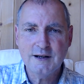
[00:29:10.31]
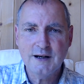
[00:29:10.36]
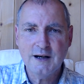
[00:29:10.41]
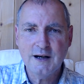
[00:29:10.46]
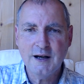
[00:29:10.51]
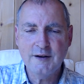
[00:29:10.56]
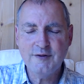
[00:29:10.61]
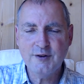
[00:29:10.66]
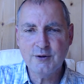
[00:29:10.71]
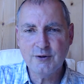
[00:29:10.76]

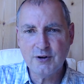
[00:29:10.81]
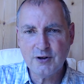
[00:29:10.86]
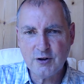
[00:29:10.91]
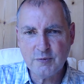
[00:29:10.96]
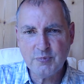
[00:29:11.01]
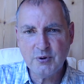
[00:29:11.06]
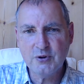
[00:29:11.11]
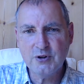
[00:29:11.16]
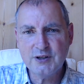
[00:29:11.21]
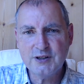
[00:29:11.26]
If you're at a
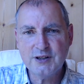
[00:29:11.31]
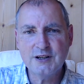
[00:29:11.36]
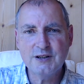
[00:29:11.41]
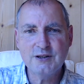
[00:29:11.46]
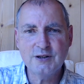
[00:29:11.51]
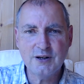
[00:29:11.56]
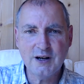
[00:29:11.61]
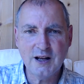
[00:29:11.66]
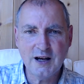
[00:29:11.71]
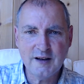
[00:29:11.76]
point in
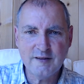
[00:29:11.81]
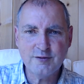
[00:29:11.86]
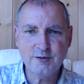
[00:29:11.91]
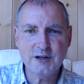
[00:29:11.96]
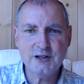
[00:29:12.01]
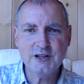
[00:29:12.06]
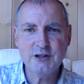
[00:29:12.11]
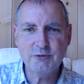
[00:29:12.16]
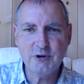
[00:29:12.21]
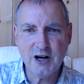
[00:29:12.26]
your life
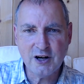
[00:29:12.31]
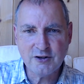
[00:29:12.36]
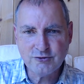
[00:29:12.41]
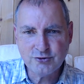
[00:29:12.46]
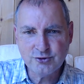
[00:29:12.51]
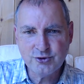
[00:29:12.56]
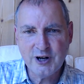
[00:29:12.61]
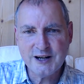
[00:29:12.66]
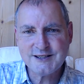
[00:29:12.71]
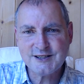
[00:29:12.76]
when you are
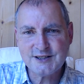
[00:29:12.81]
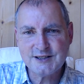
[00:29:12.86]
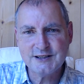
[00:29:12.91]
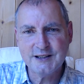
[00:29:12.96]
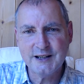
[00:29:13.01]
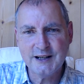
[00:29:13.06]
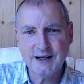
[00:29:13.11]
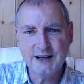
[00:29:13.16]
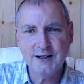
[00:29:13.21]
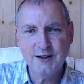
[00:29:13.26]

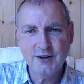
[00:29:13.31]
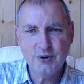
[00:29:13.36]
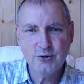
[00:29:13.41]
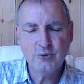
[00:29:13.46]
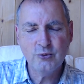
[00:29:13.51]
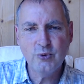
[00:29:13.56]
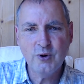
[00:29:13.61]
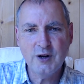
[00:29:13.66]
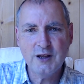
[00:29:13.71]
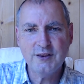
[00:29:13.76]
wrestling
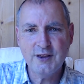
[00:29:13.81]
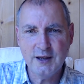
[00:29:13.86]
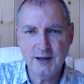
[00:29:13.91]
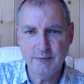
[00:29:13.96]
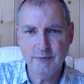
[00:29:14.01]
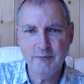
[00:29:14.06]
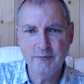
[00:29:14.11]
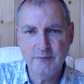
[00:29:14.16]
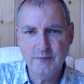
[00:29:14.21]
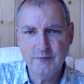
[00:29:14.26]
with Him,